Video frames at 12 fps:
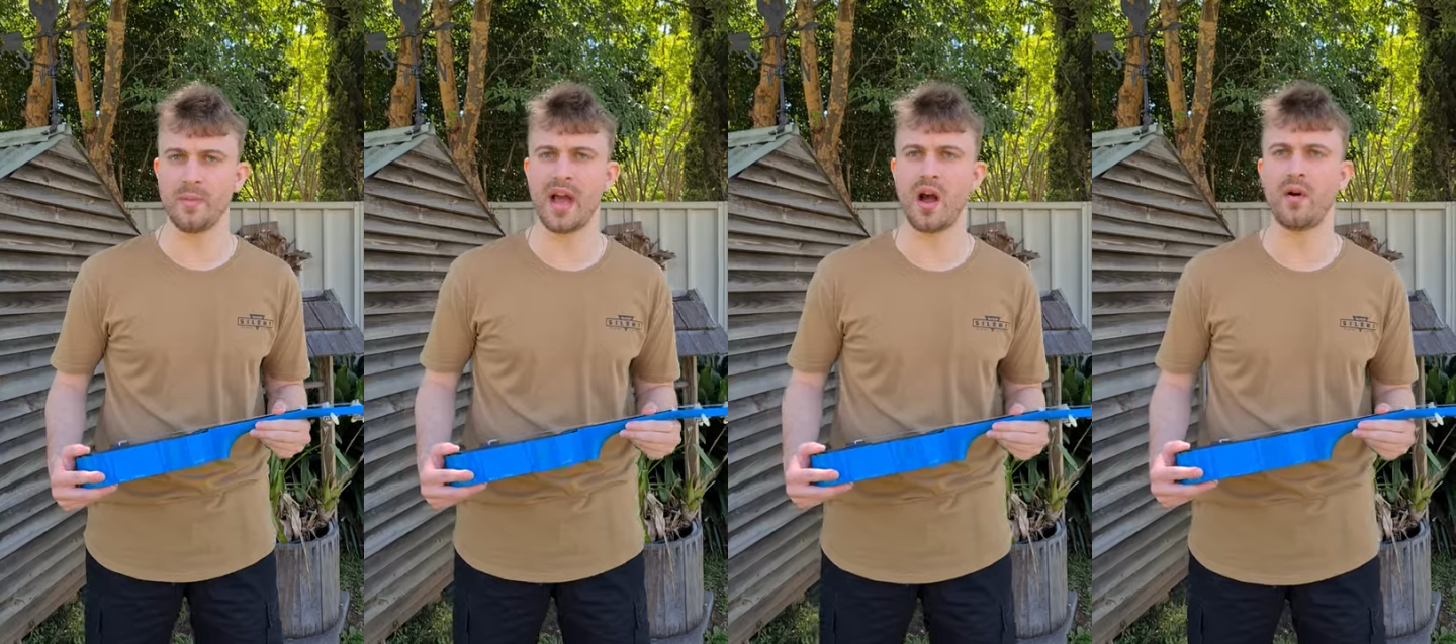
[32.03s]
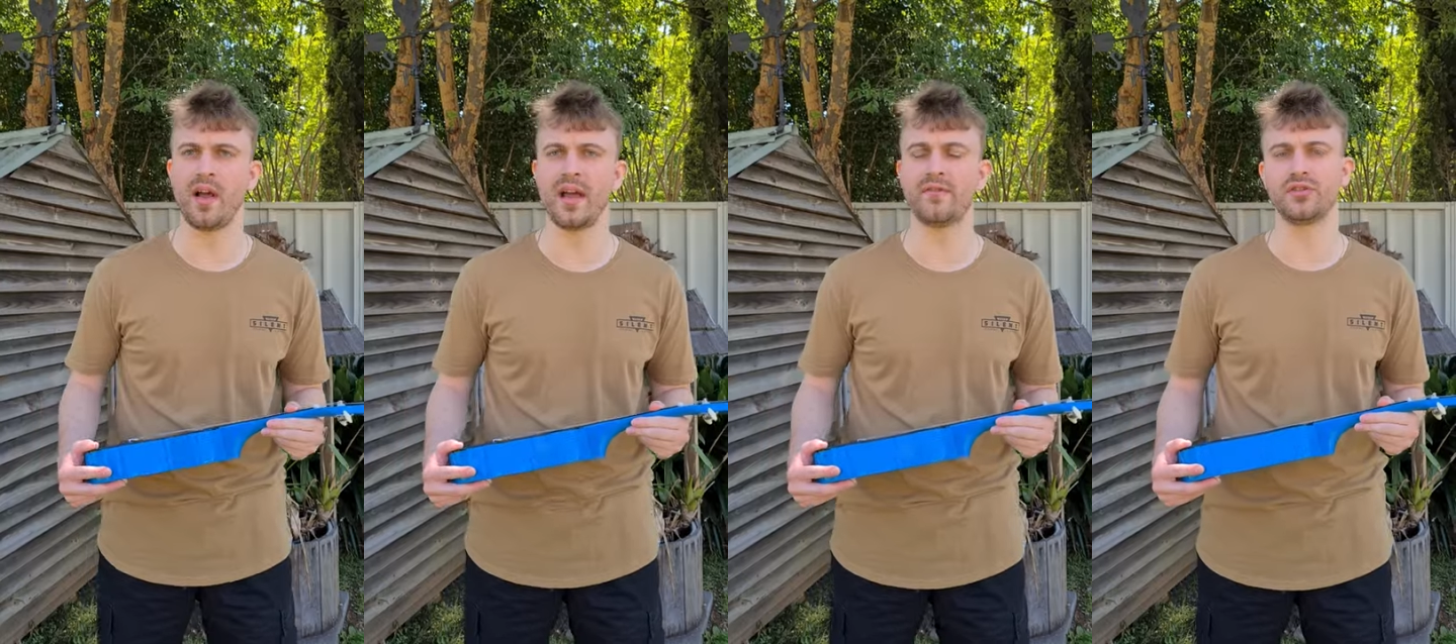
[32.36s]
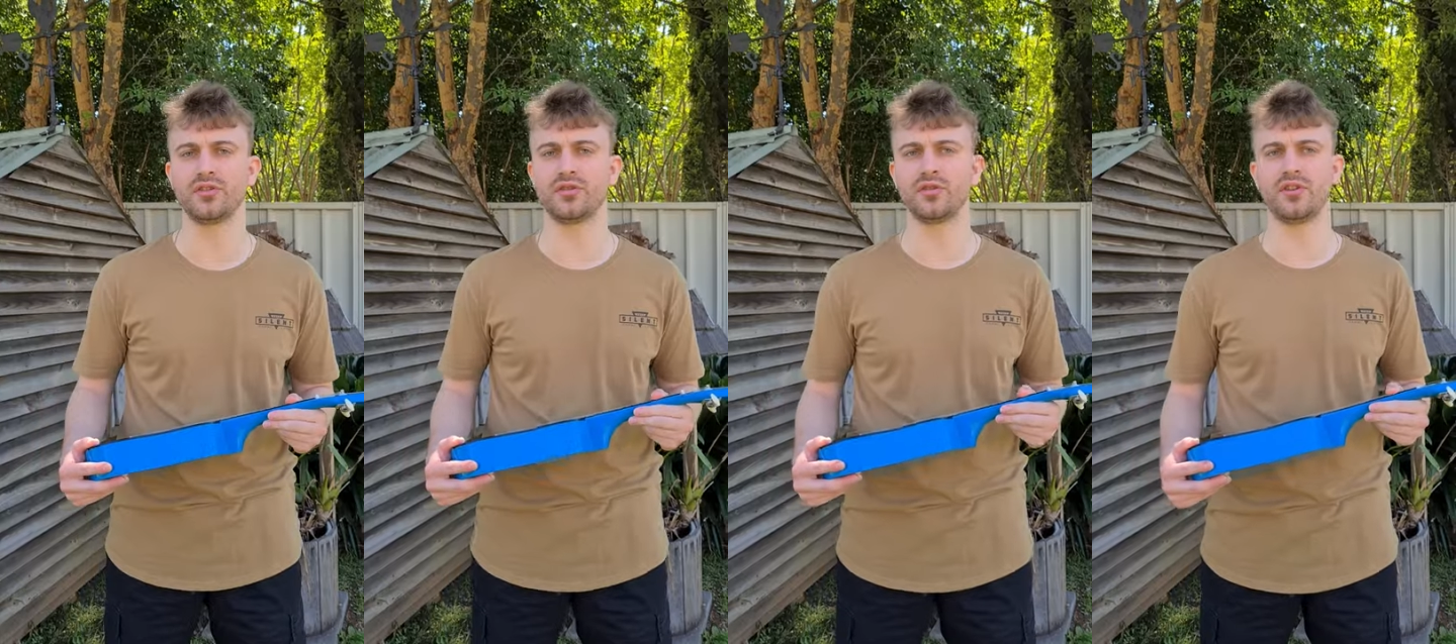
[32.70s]
how I have
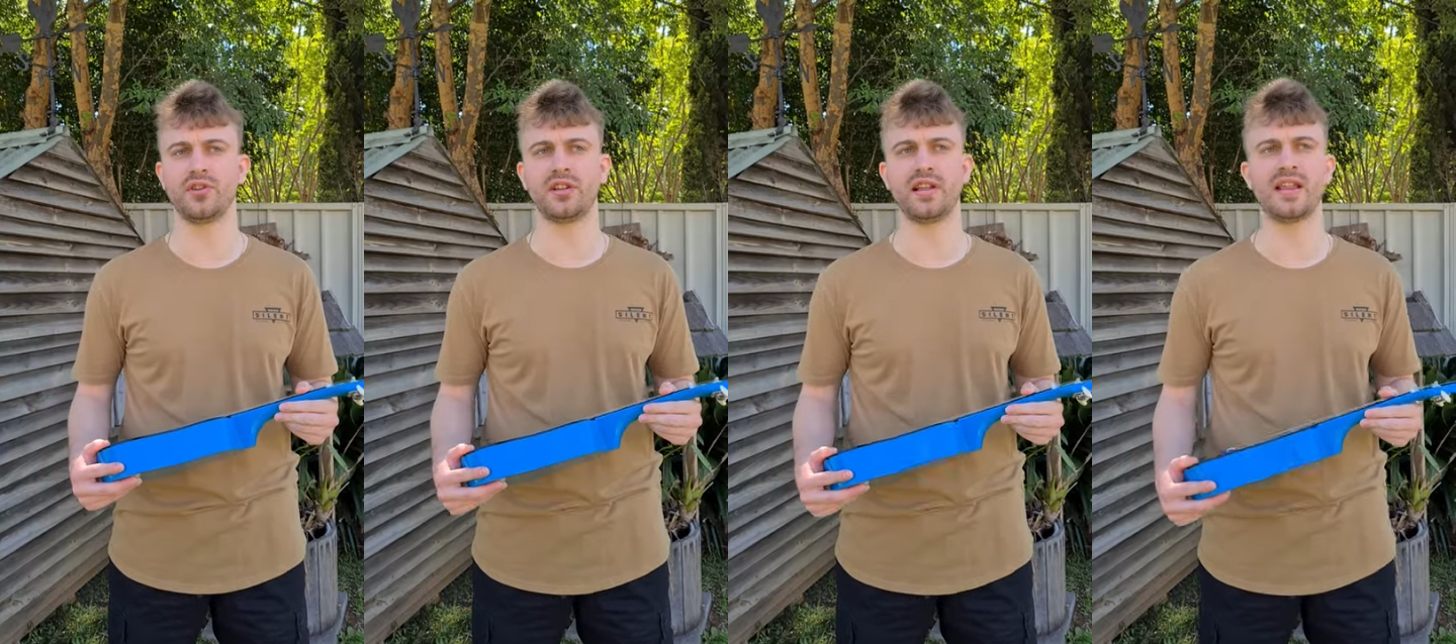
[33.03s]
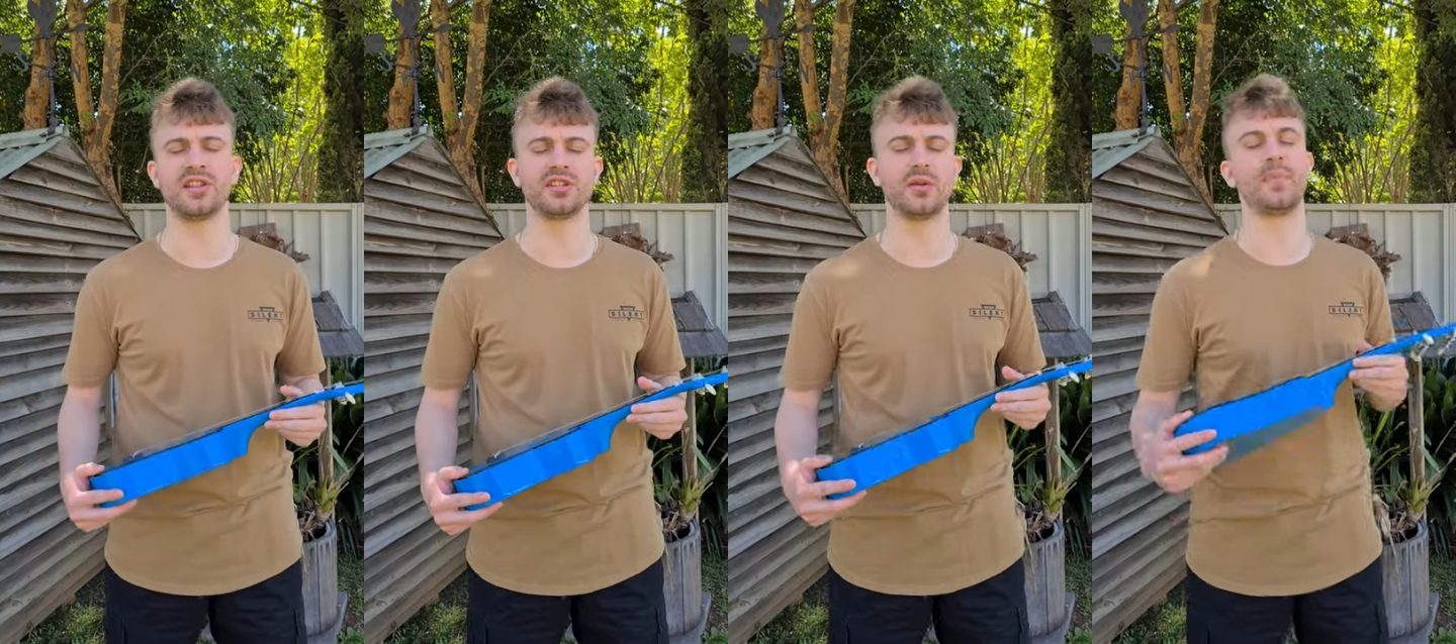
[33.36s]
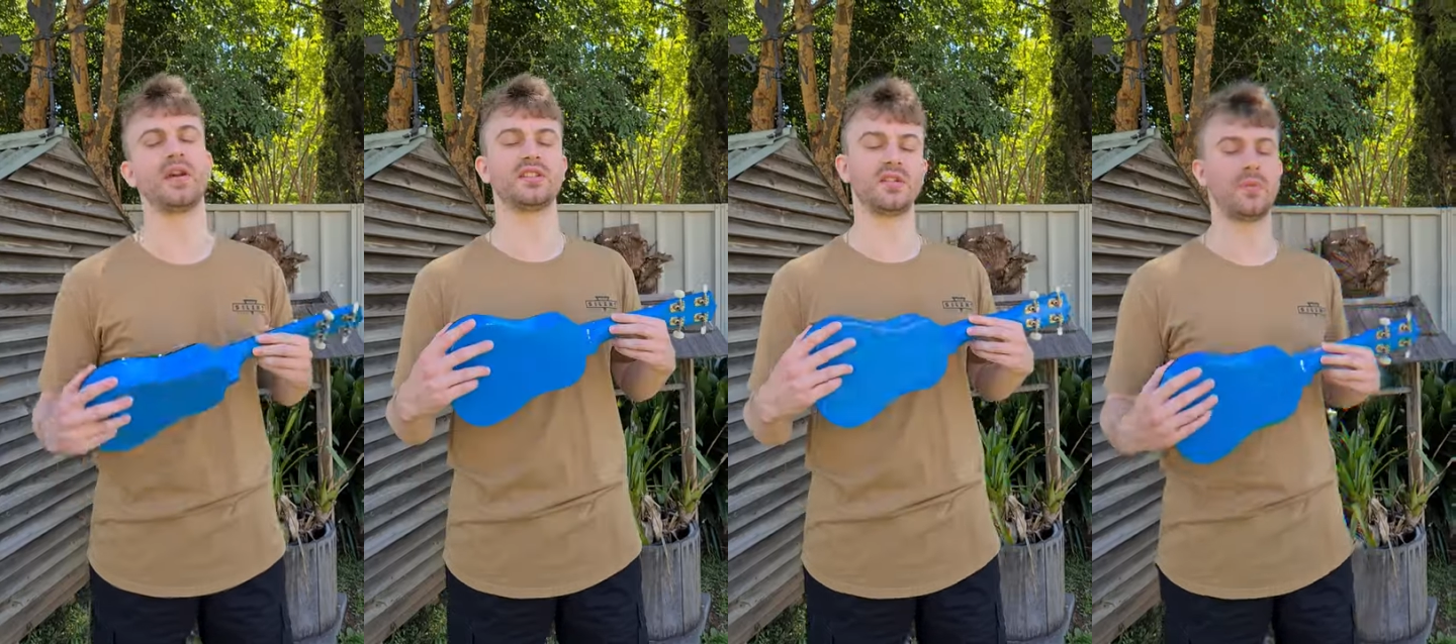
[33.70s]
tuned the ukulele to the
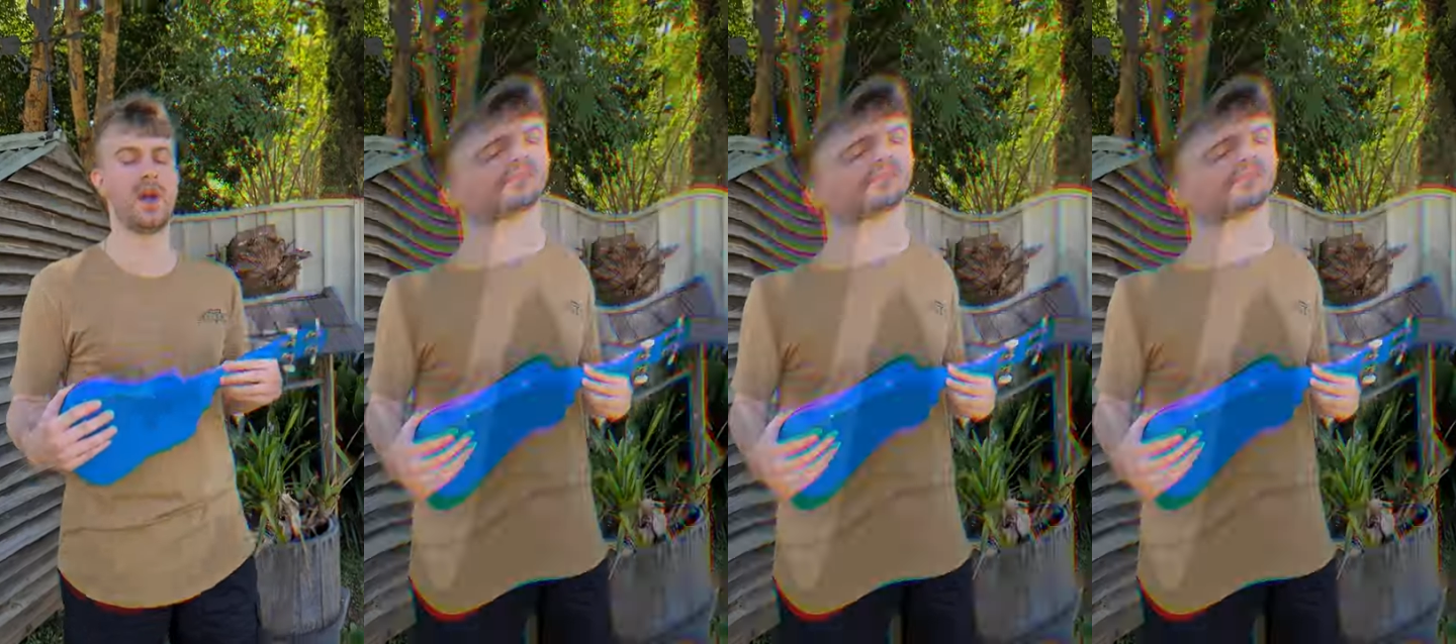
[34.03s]
best of my